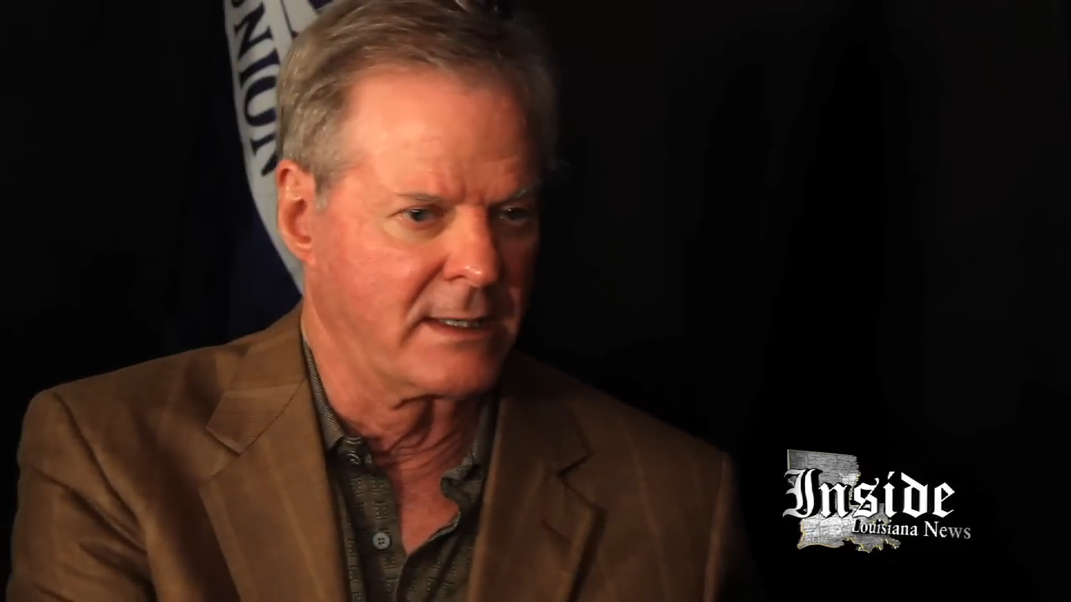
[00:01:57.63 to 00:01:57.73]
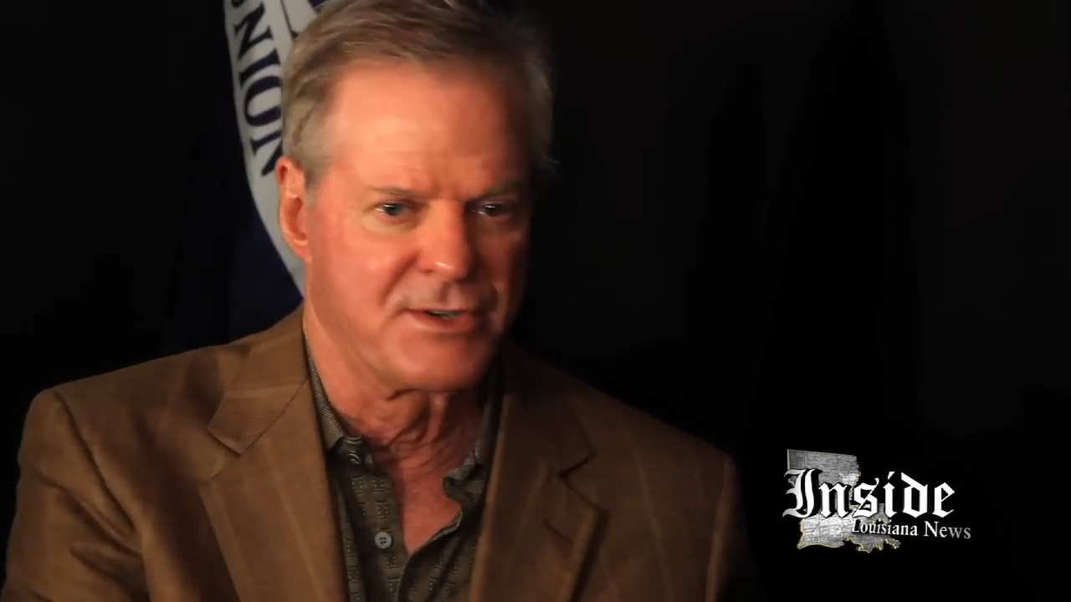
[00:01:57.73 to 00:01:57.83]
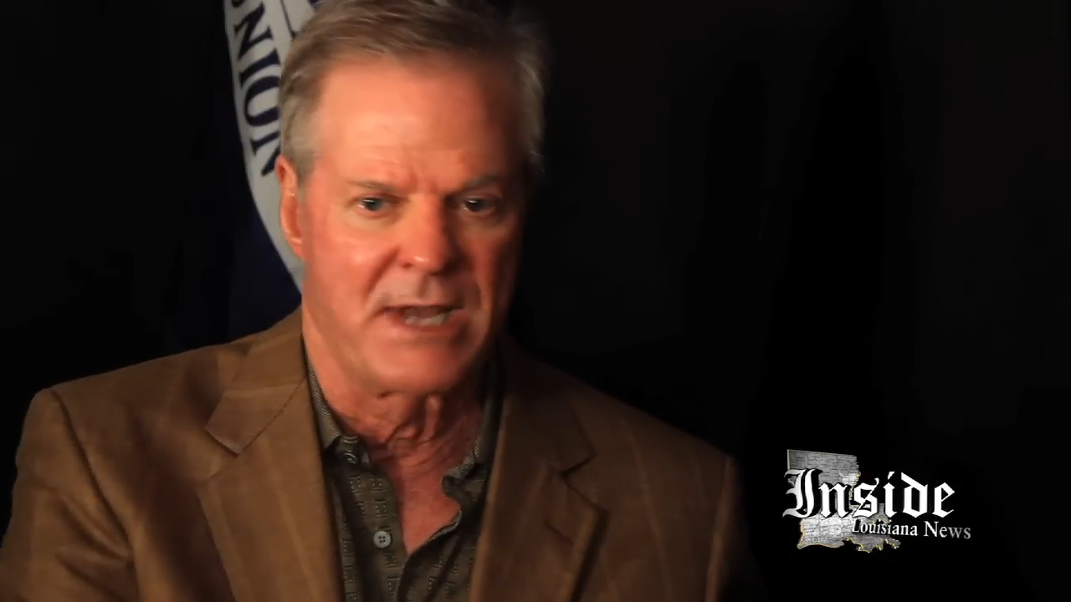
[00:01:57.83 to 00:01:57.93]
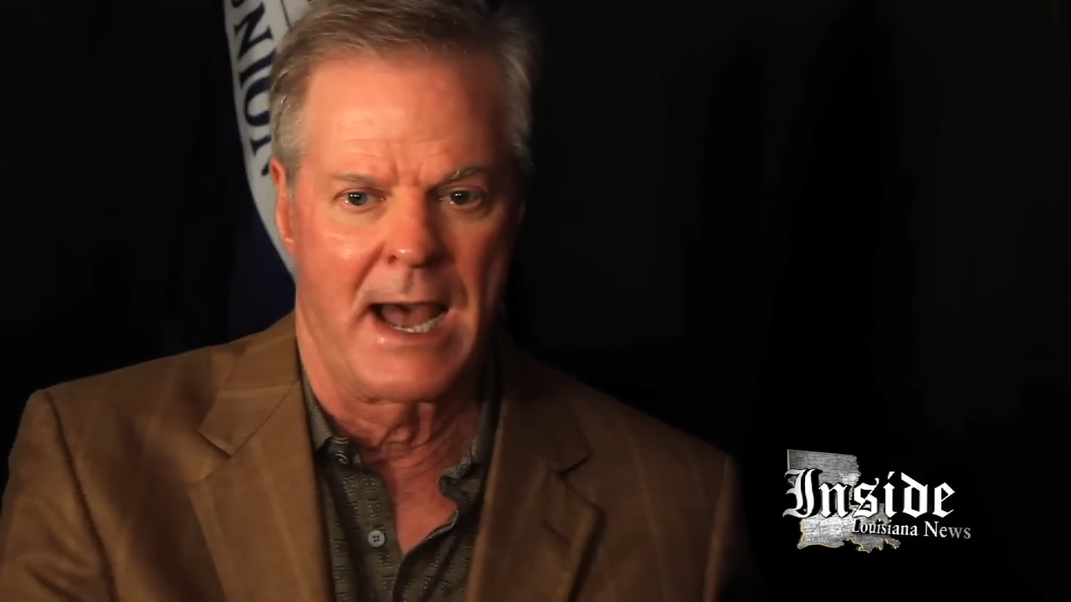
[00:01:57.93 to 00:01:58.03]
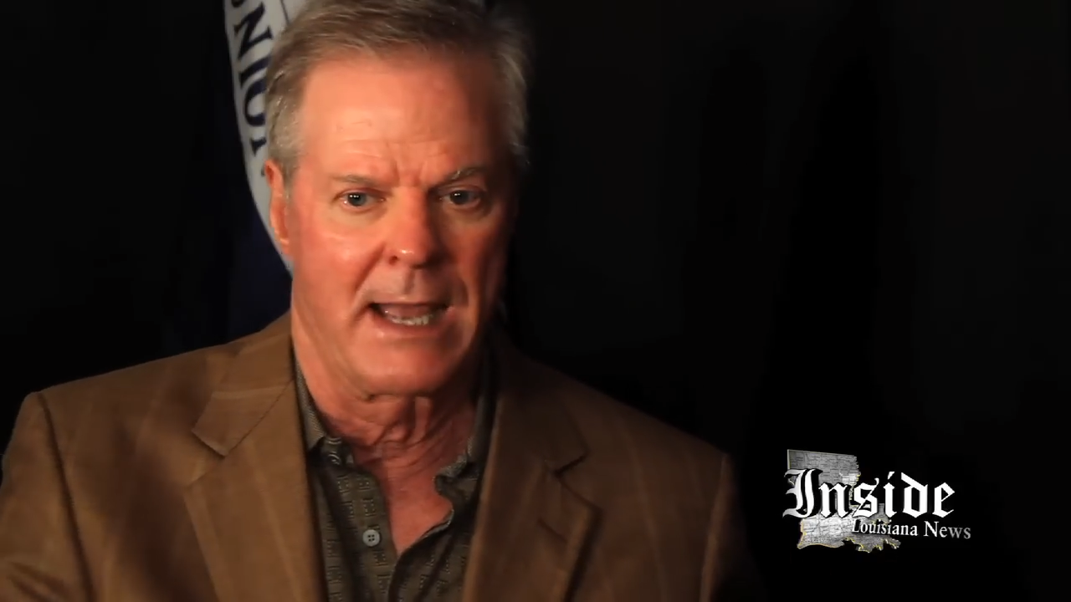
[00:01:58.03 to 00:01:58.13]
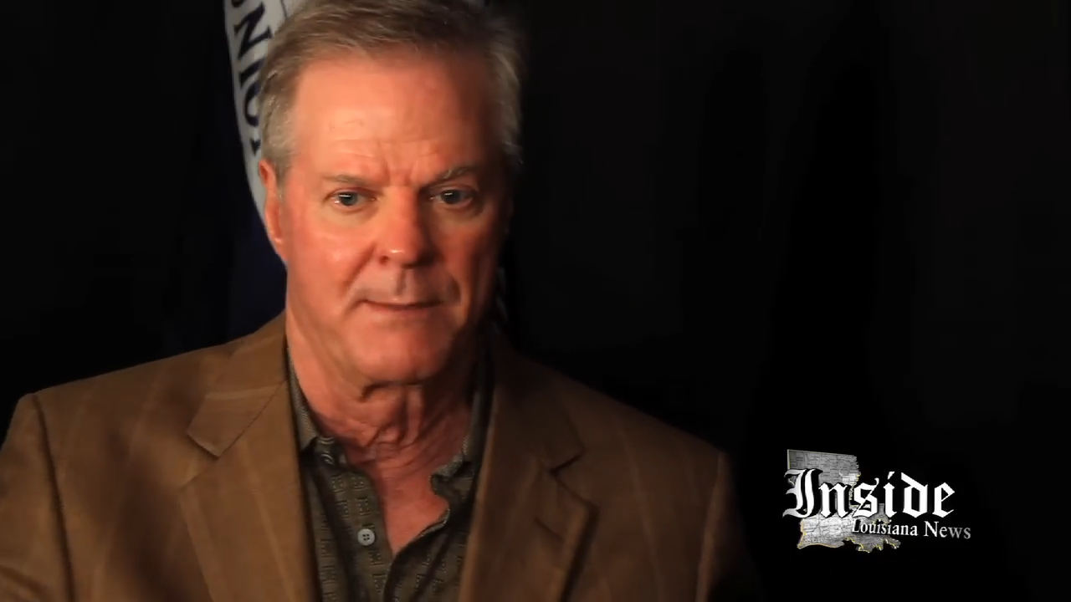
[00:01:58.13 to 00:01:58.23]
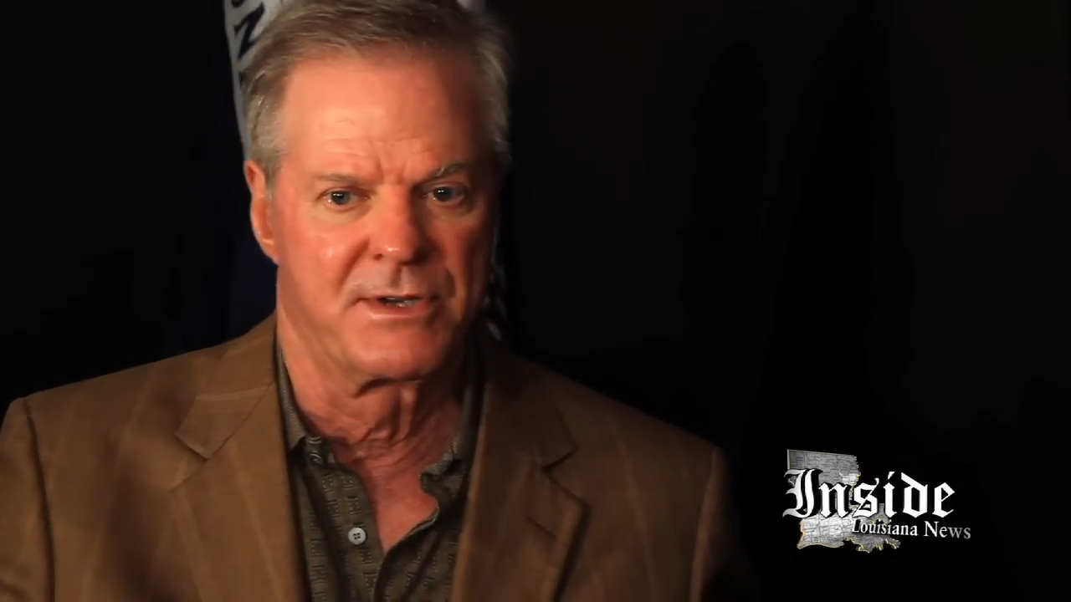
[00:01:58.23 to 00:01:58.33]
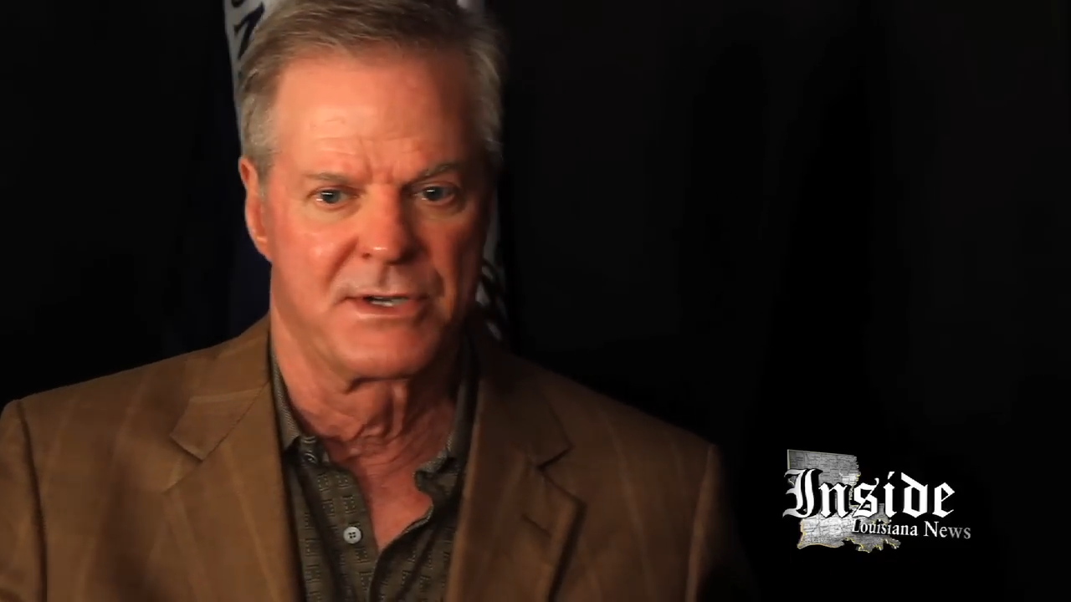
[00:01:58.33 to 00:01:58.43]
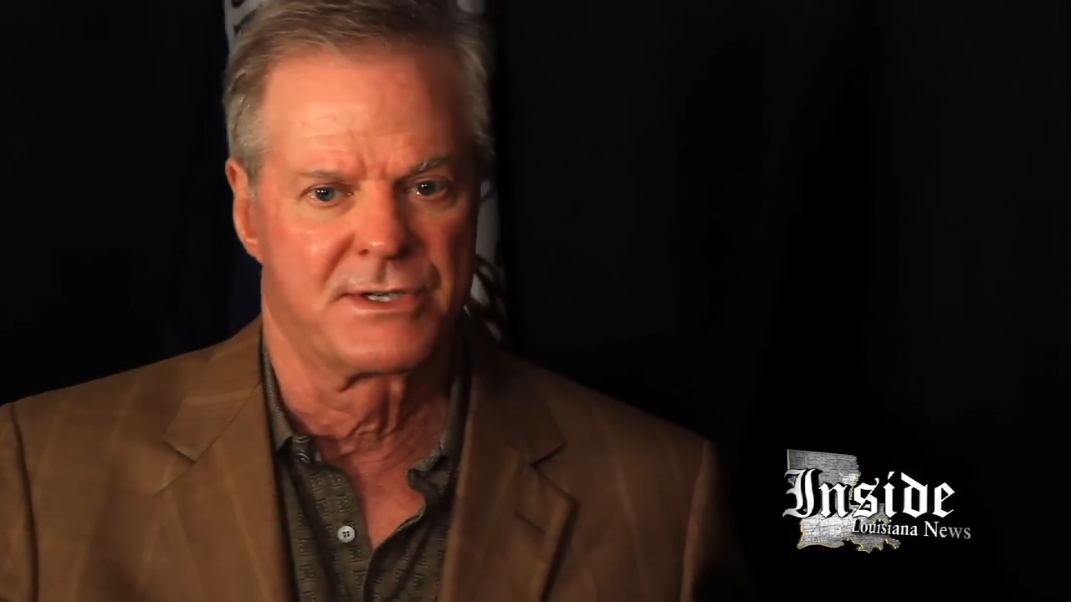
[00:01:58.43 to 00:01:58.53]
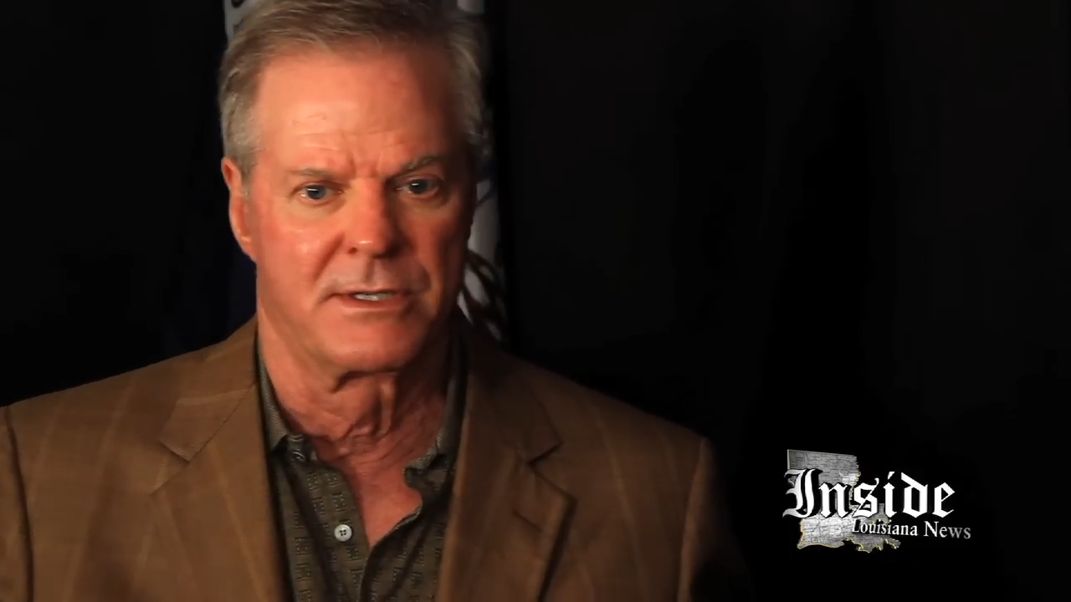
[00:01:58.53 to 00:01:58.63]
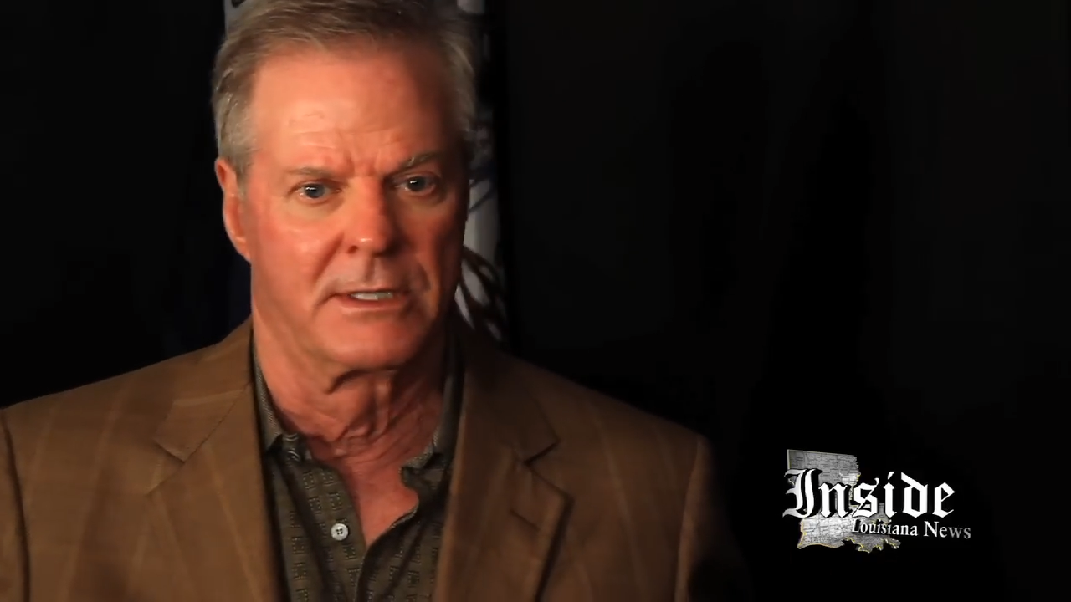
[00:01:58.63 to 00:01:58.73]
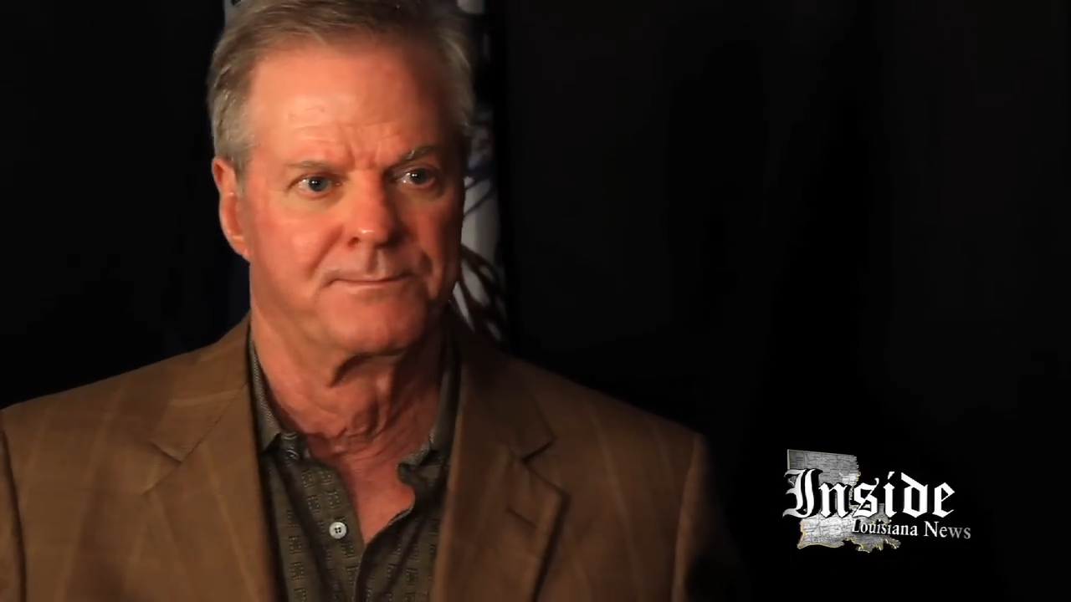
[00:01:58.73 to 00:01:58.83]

is I am just